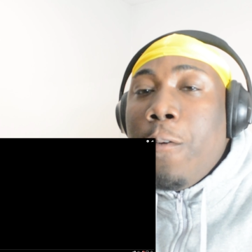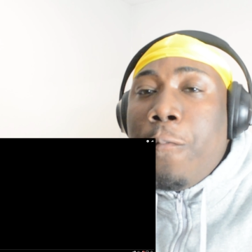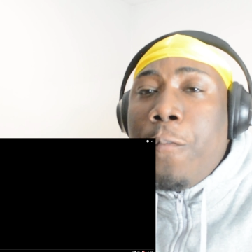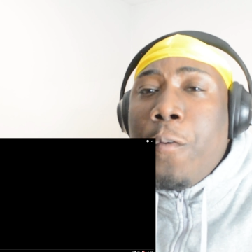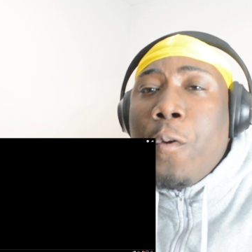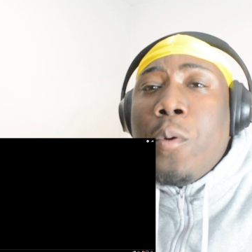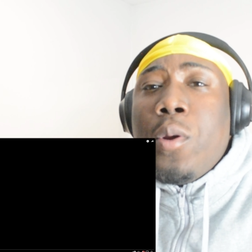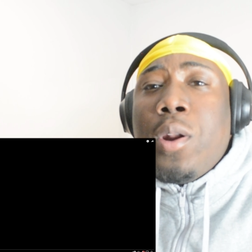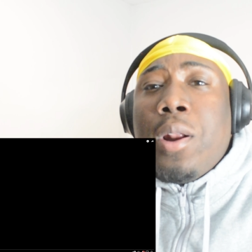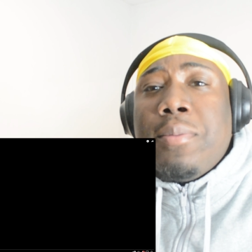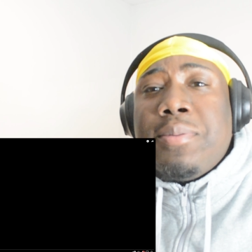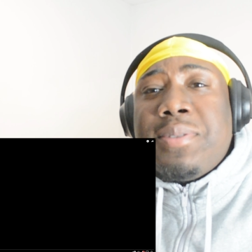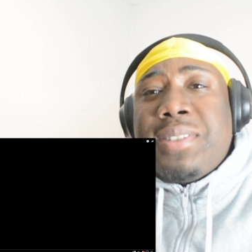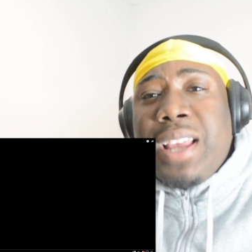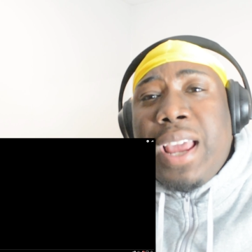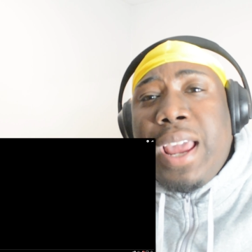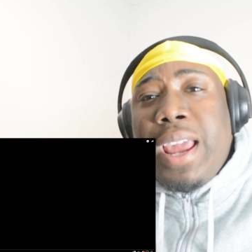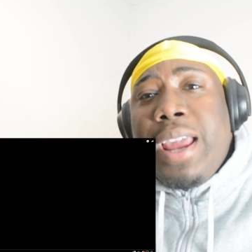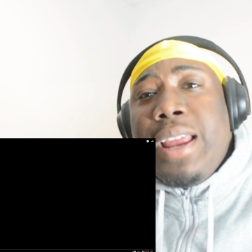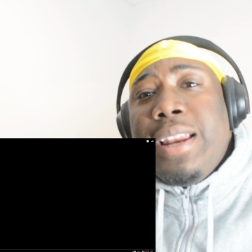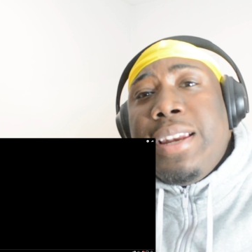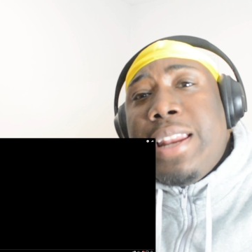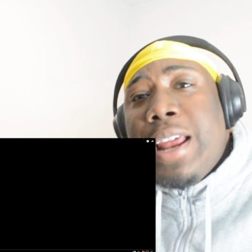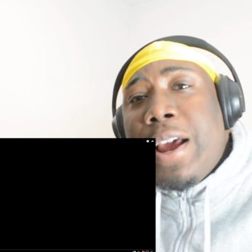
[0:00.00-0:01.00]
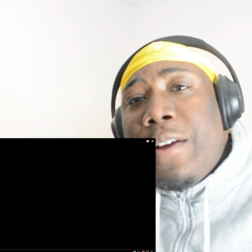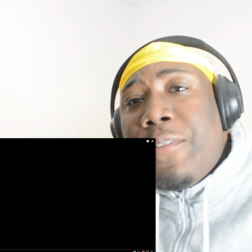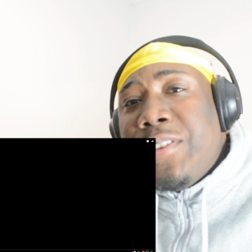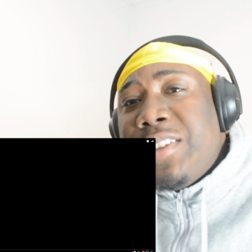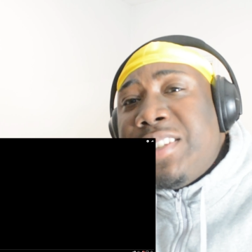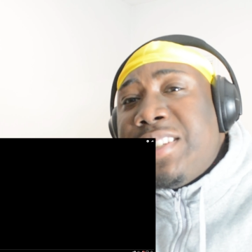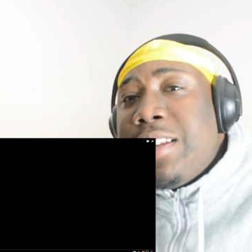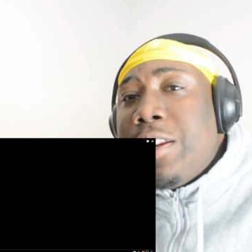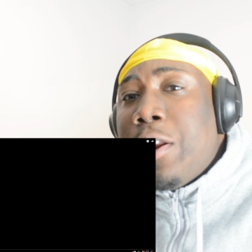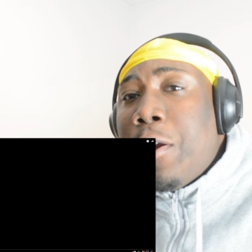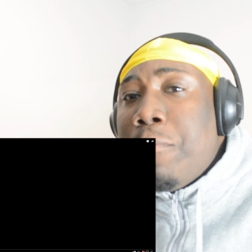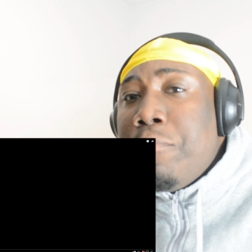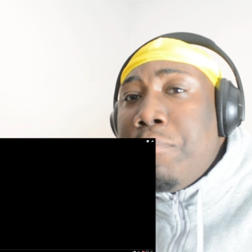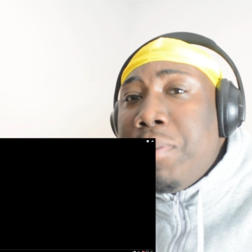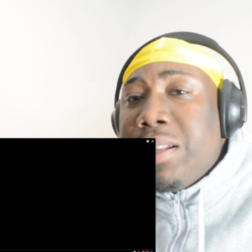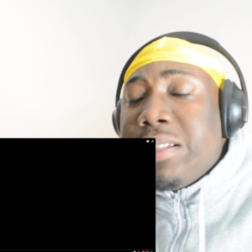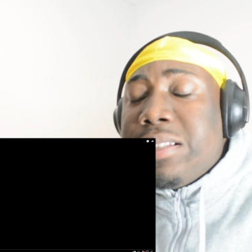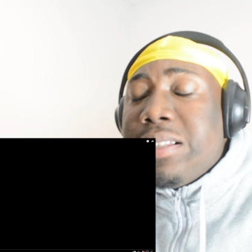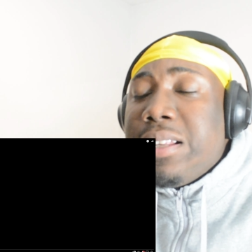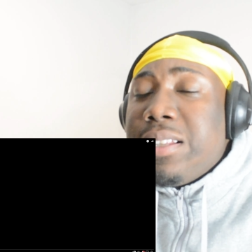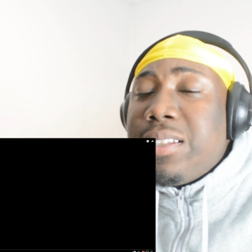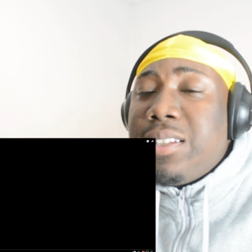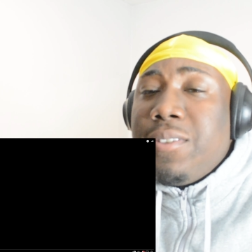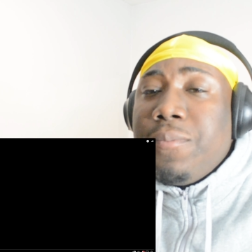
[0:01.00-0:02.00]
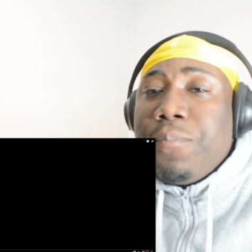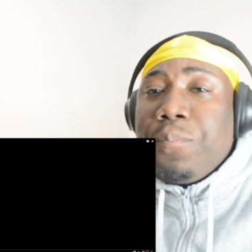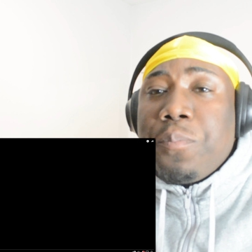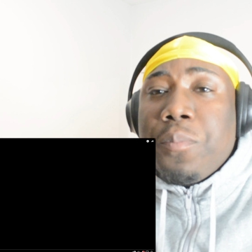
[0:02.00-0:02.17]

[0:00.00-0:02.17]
feel what I'm saying? He definitely sent on business.